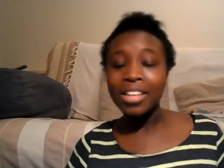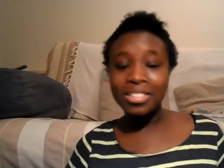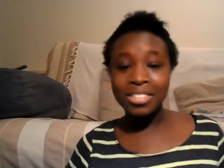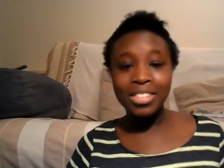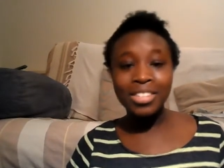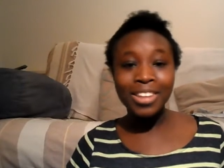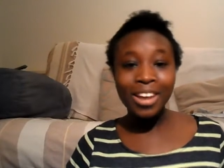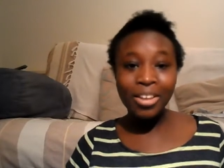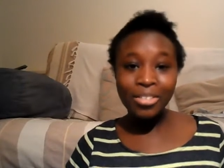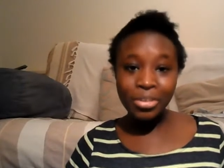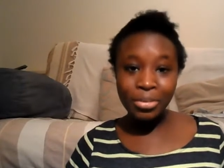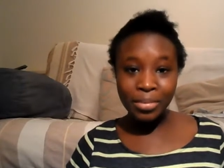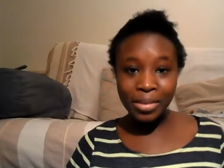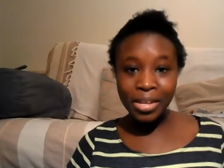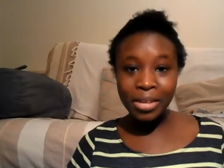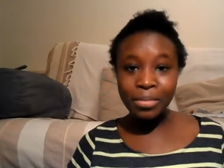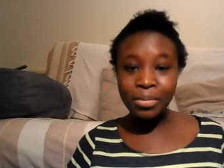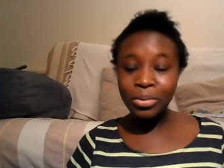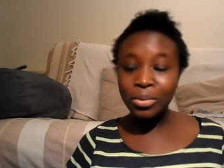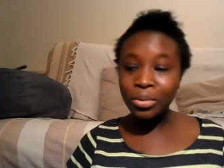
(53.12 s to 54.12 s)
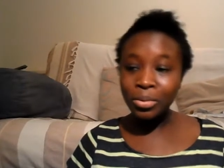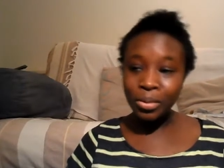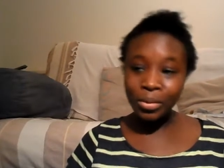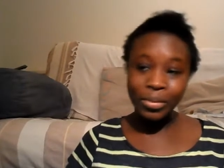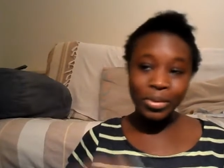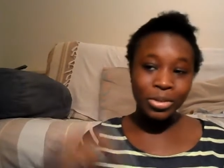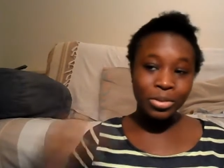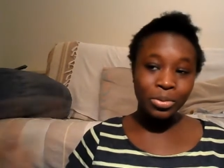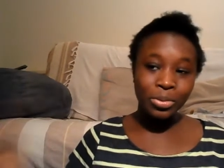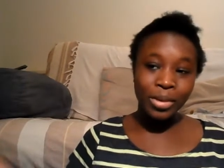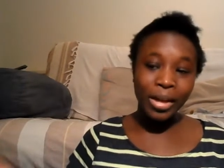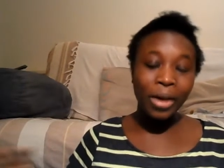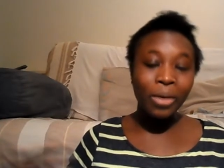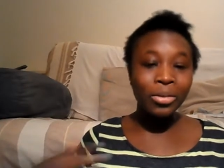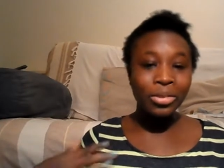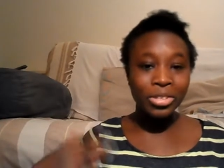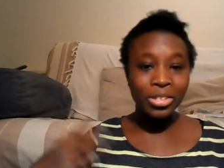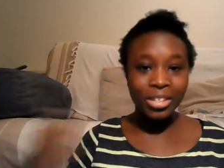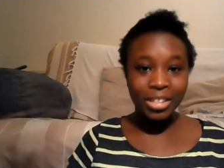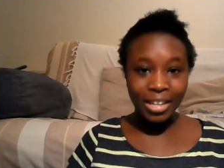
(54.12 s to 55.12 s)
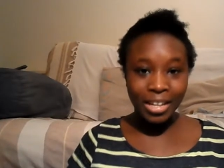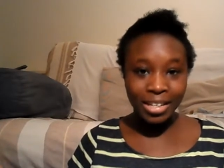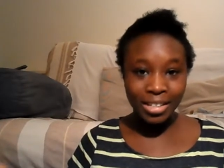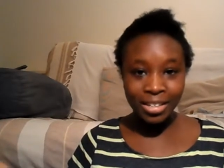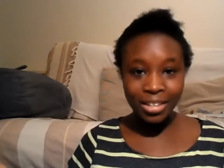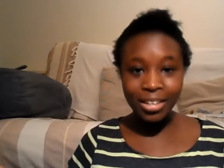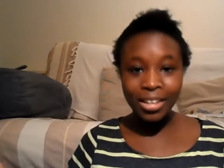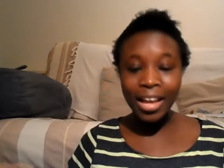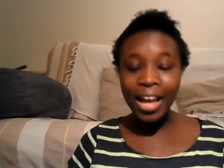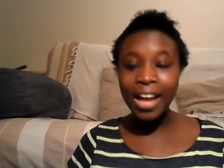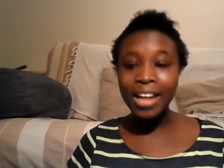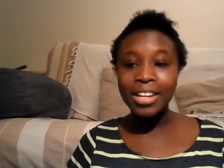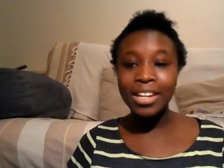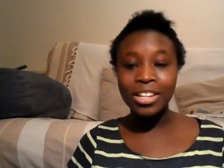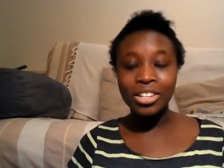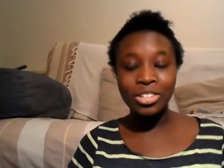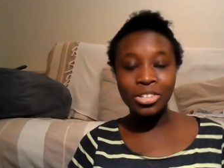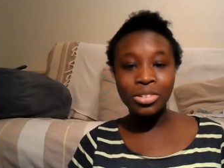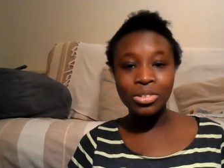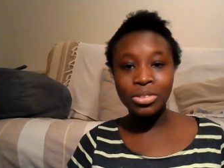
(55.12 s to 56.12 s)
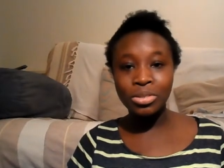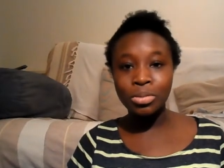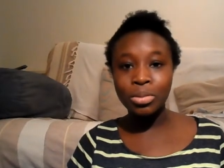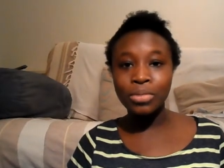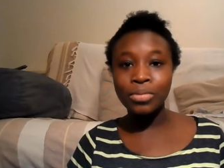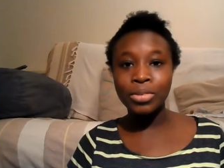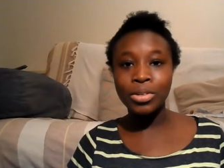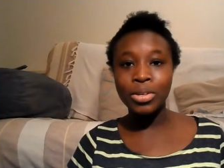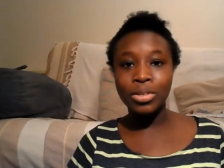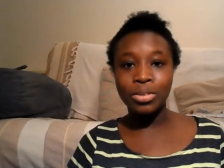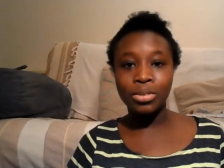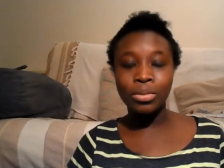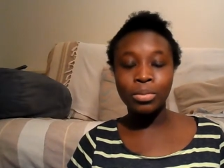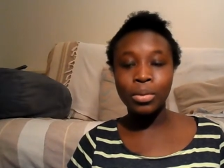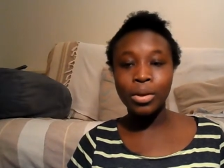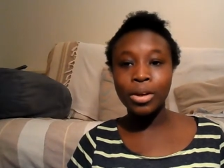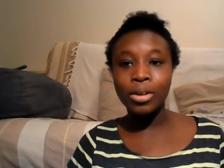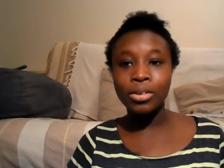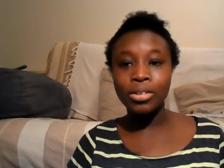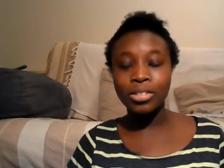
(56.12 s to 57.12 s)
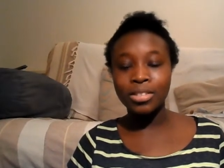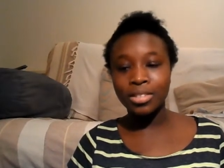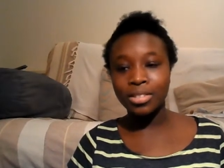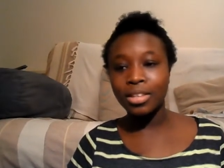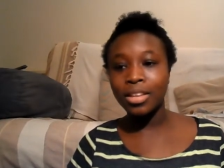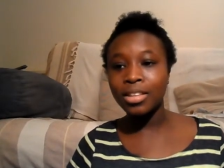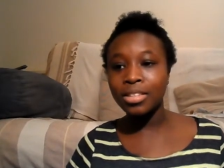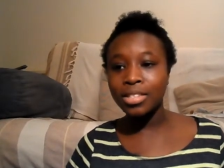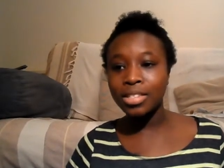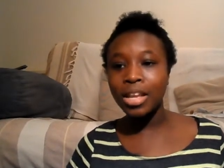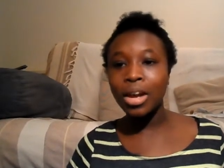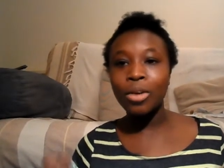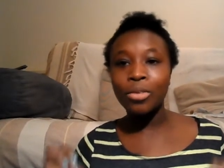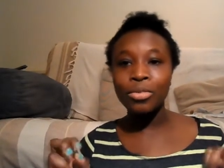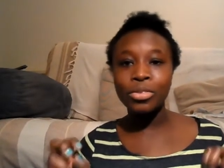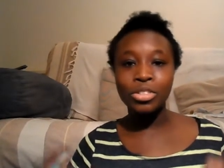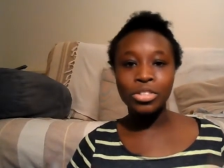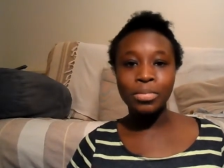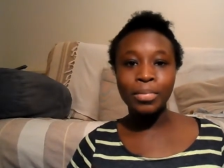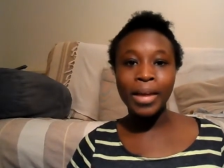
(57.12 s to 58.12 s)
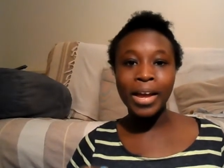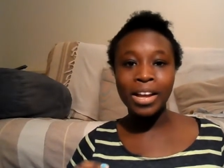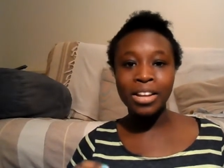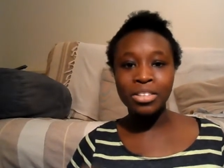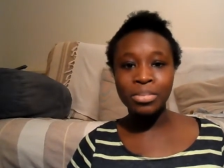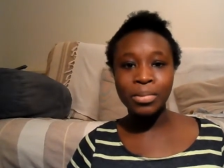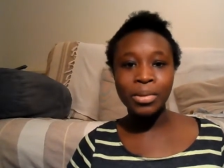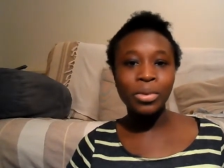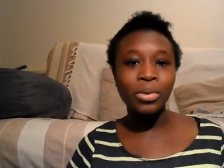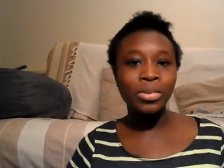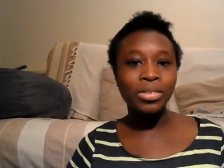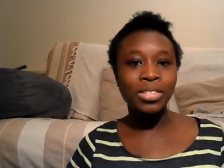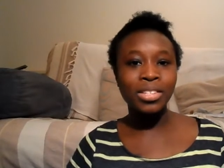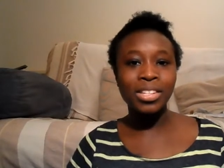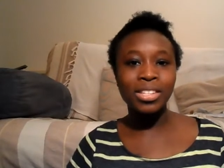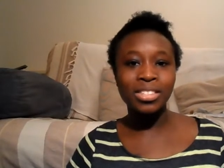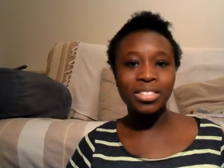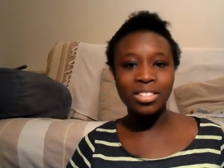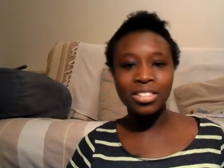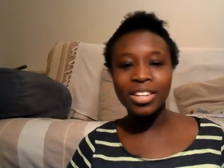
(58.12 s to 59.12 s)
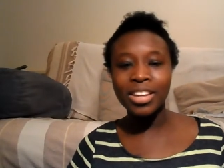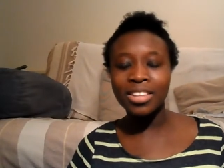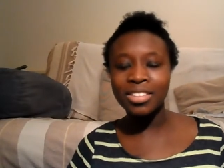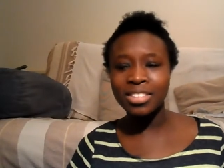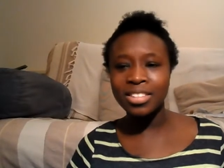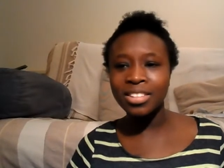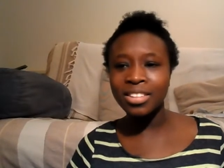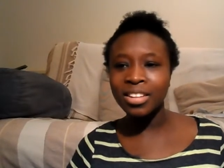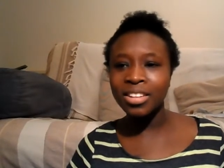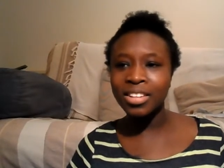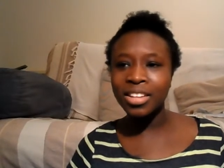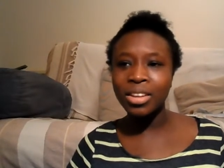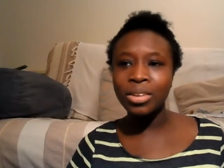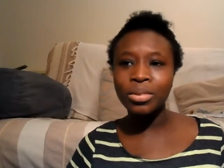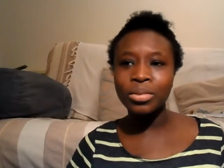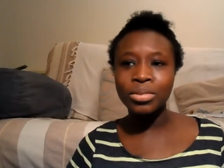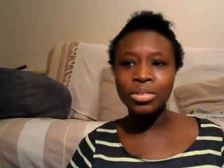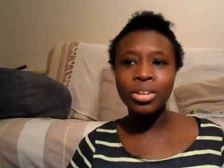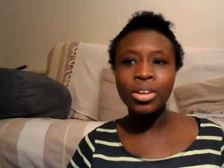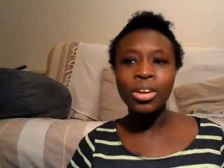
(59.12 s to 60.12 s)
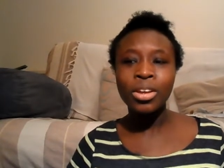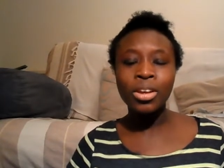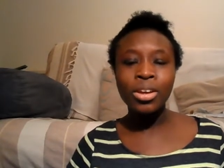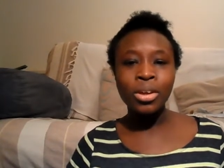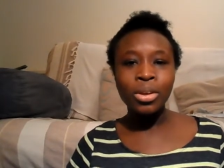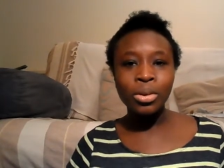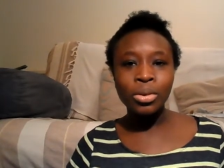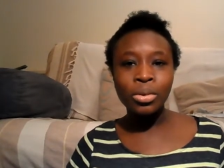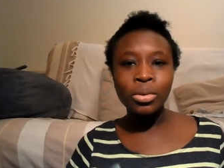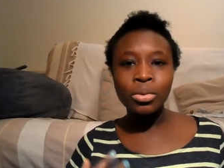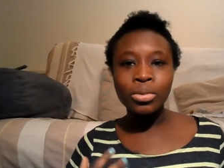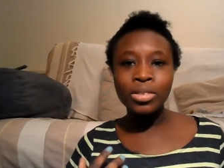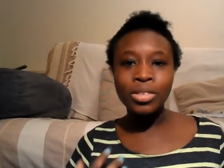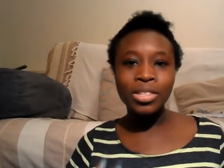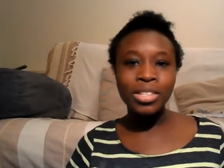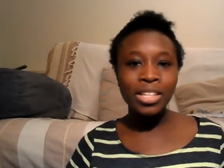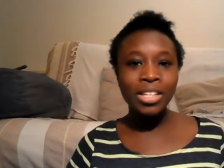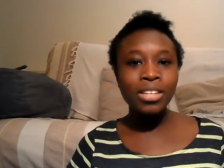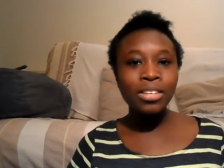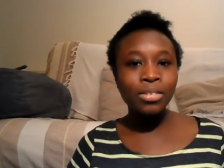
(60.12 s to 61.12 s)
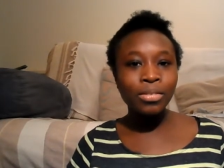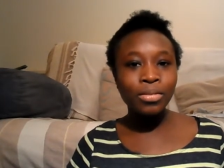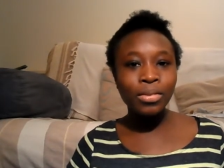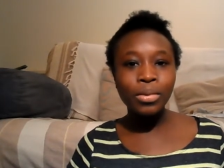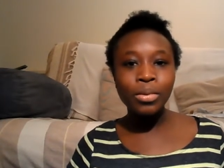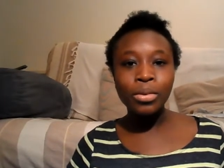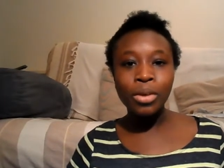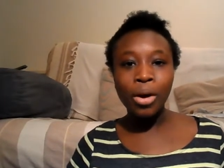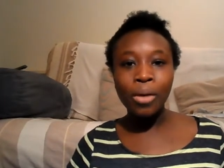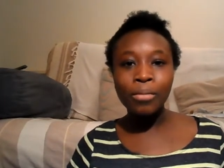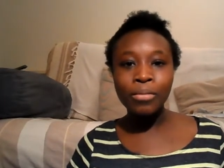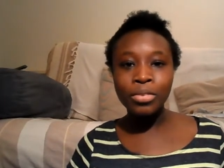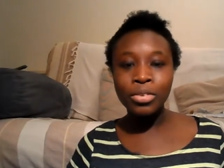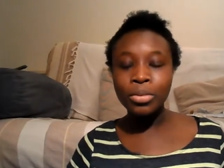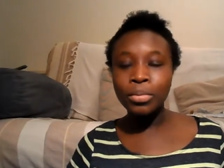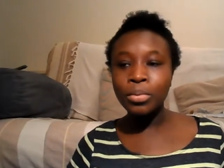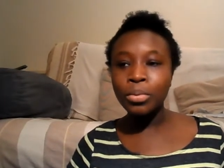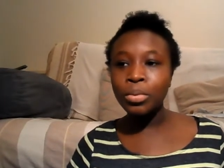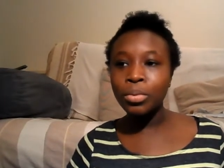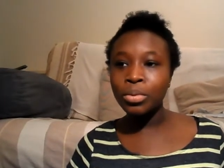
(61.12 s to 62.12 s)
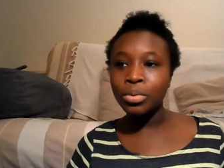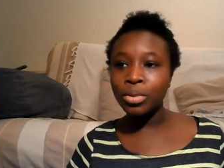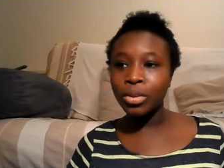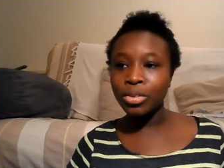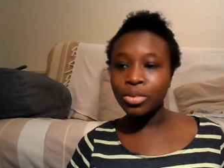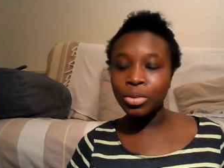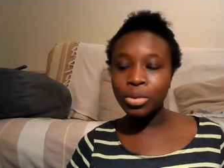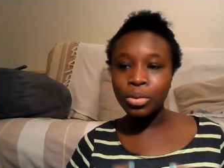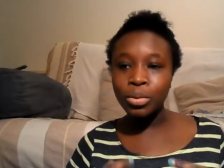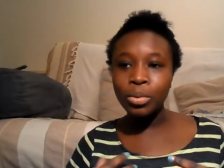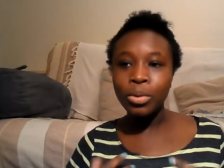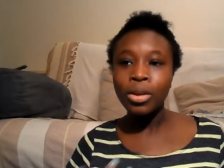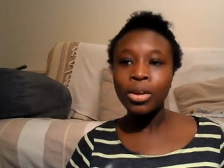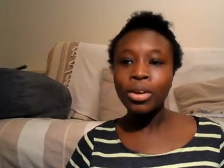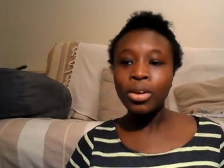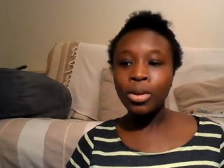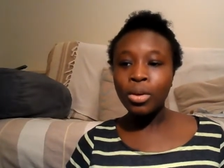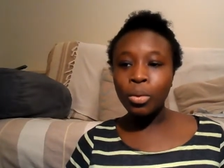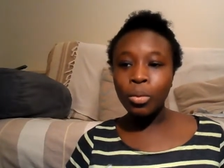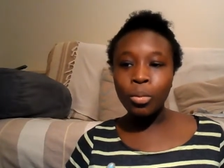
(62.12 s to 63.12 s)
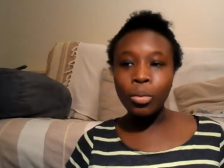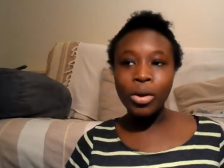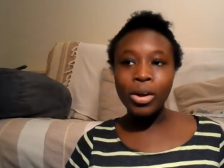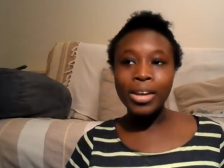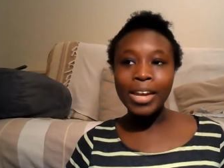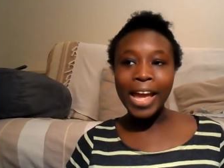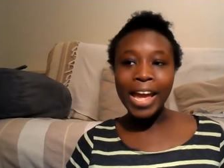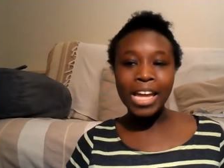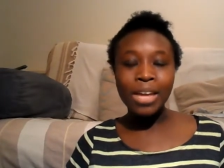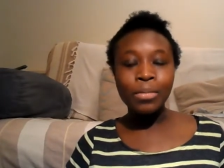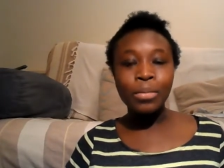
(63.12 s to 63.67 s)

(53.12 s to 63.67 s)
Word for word: as did other people, which we'll get onto later, had issues with using words self respect because it's suggesting that girls who didn't feel comfortable, who weren't